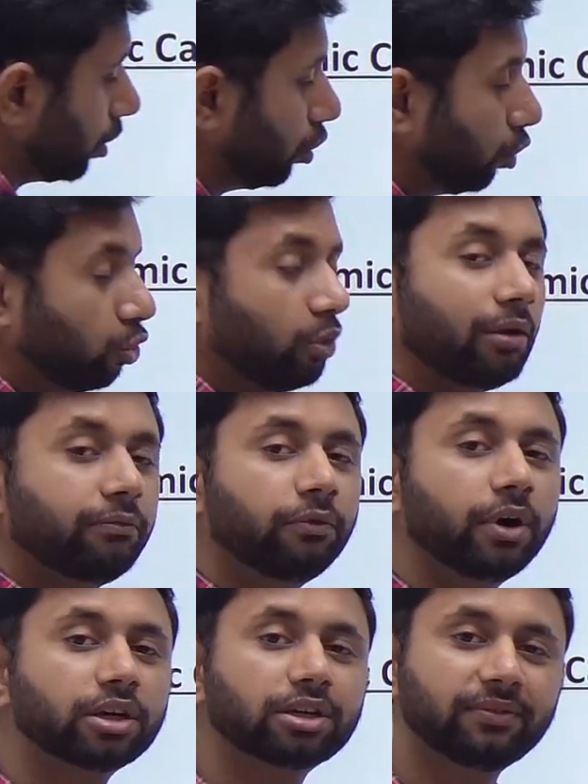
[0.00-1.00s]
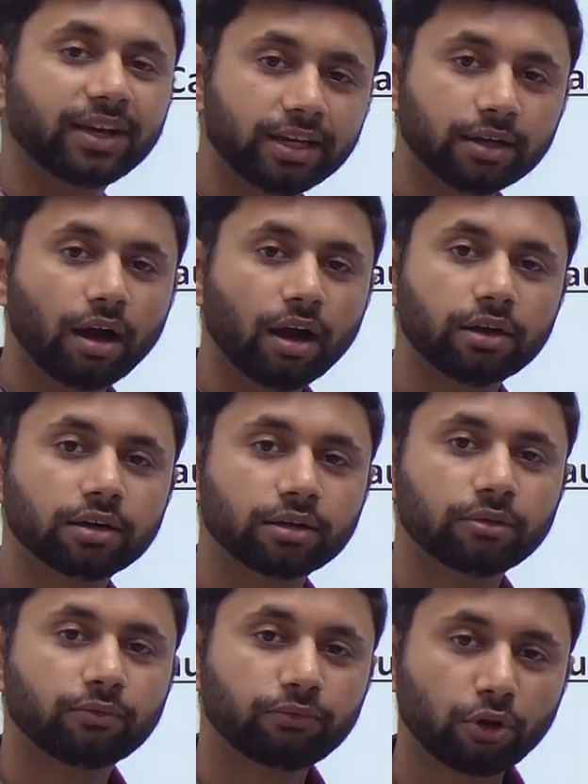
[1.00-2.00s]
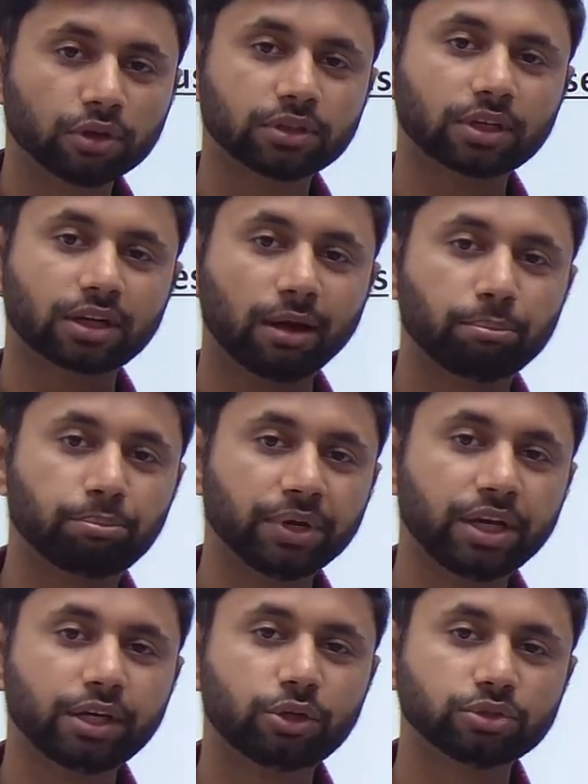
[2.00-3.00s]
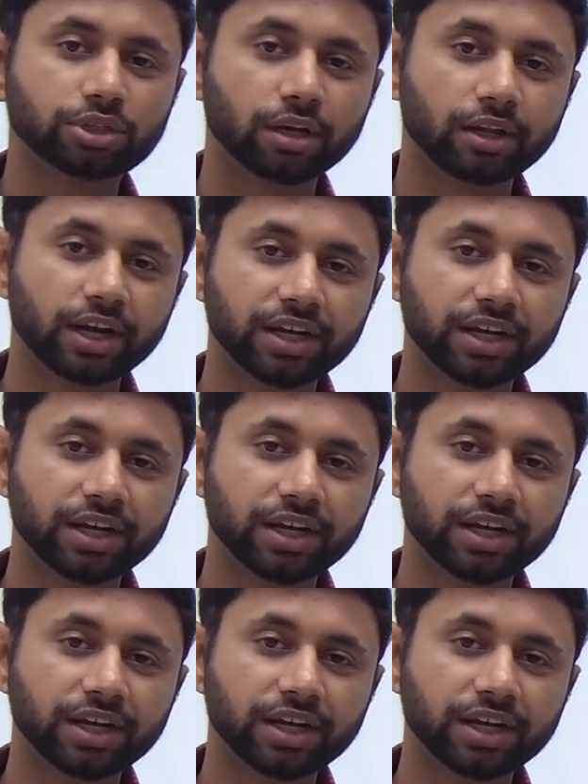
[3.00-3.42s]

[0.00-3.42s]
who have worked very hard for the company to generate